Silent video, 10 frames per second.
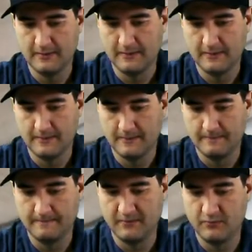
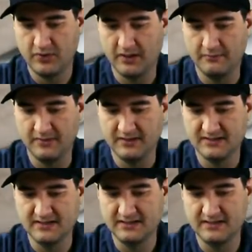The problem is, is
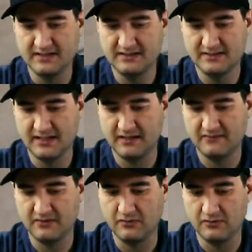these have
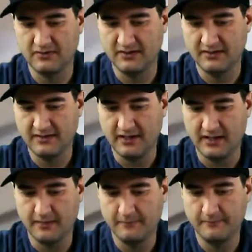to go to the top